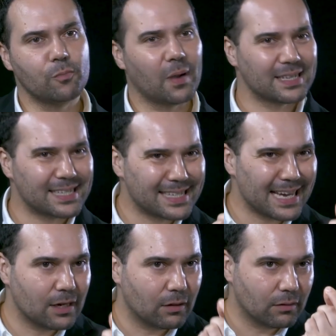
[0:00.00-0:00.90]
all by a
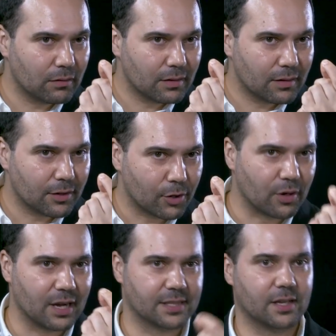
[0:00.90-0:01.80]
single
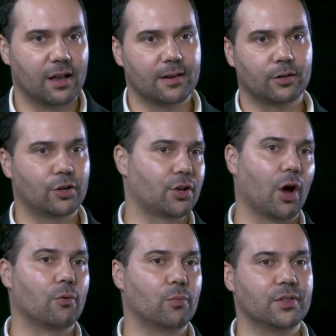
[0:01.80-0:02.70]
nucleotide could
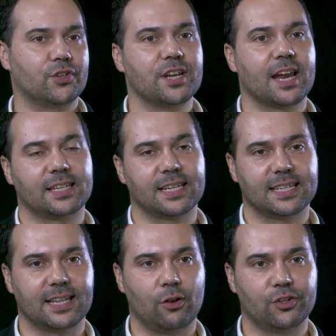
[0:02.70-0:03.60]
go with gene
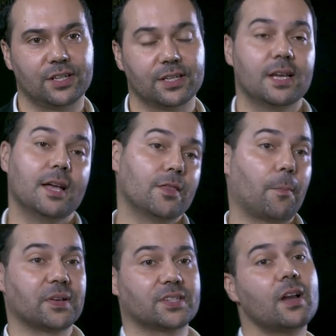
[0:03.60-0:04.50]
editing technologies.
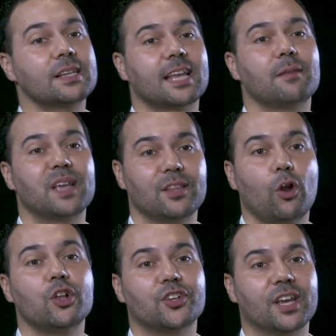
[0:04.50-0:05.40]
The precise same
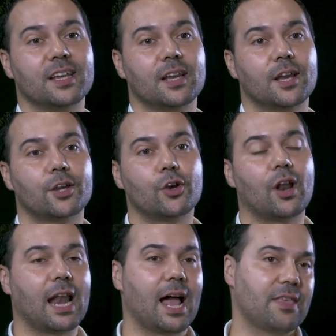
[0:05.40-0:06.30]
technology could
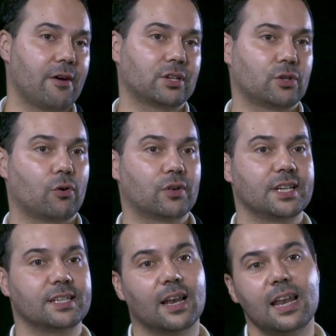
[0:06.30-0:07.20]
allow the
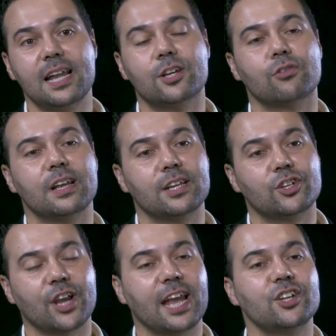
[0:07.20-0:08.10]
aristocracy to literally
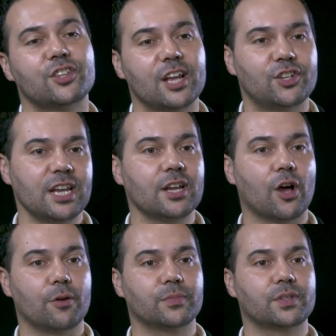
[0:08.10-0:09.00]
change their
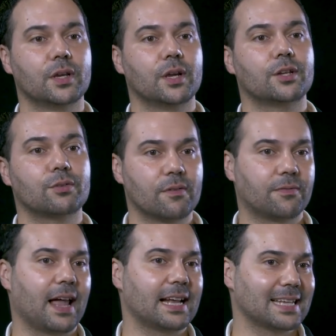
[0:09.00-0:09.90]
genomes to
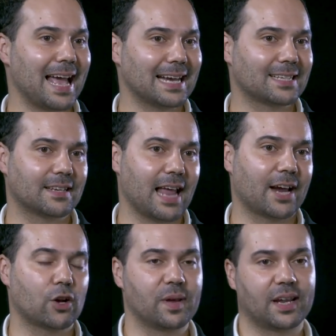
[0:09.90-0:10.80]
reflect extant
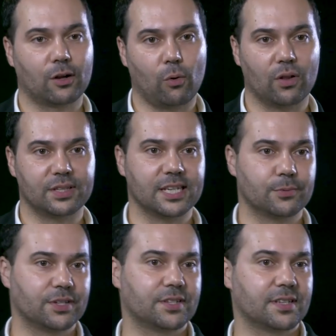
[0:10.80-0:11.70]
economic
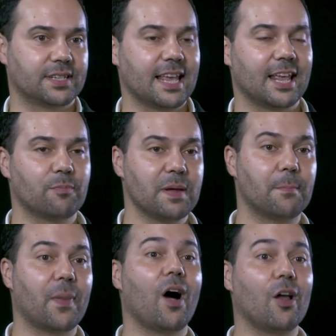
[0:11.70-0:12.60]
inequalities, which is to say they would be
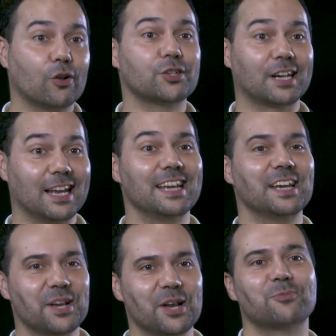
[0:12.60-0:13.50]
biologically
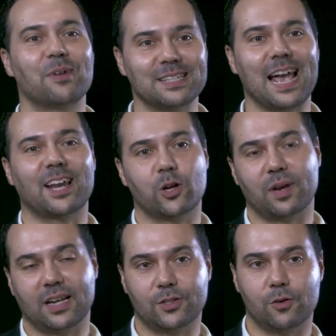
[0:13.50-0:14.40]
as well as
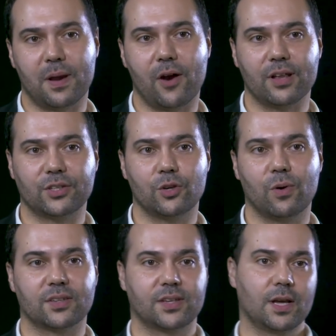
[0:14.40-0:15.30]
economically superior
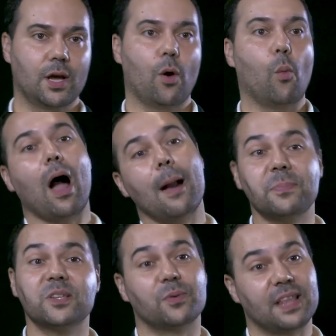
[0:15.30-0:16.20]
to us. What
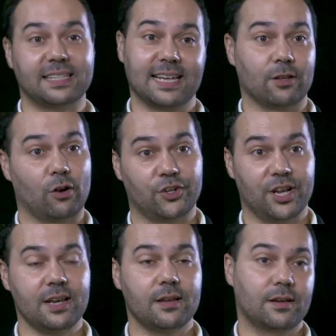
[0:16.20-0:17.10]
happens with that
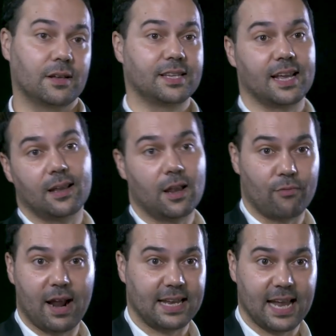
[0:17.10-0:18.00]
technology? Does it
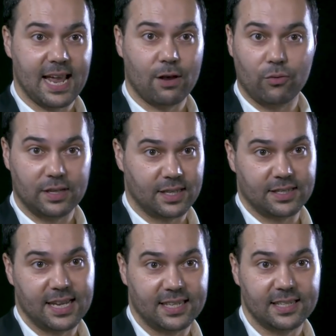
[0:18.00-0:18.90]
eradicate all these
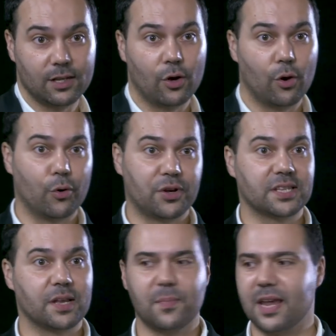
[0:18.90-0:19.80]
diseases, or
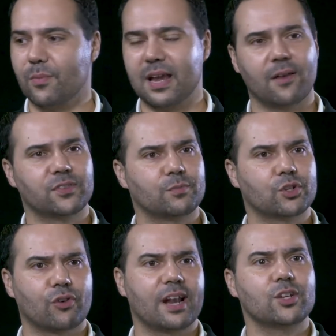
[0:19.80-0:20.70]
does it mean we have some
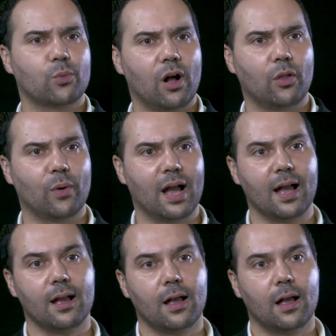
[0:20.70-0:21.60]
strange world
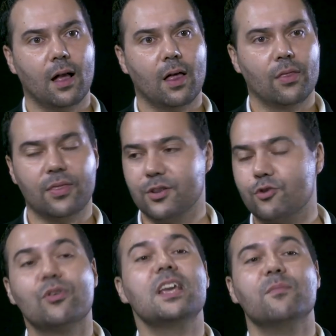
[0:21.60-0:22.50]
where the
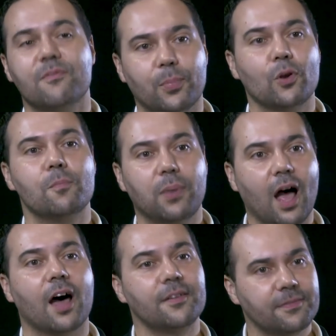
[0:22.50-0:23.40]
dream of blue
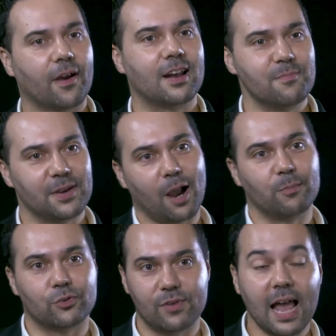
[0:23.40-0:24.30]
blood finally
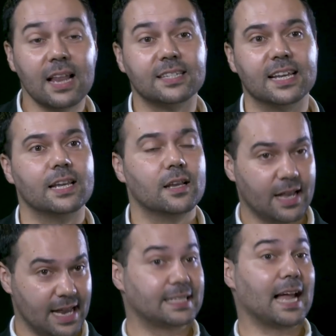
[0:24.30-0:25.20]
becomes reality
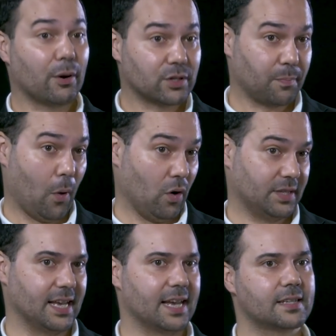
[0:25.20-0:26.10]
is down to
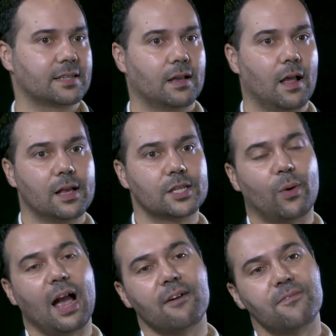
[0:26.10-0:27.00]
politics.
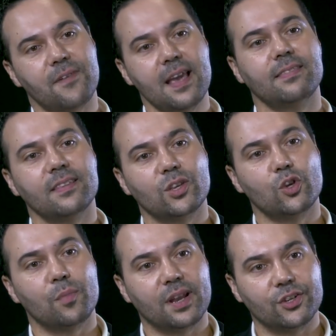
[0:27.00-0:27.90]
So I have faith in
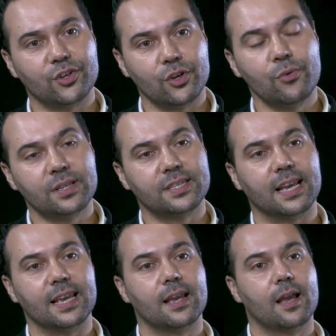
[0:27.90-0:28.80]
human
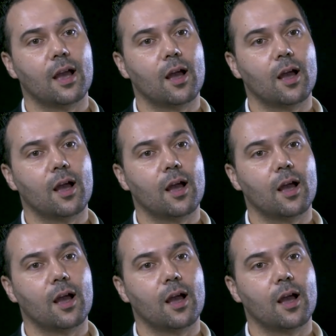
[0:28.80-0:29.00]
ingenuity,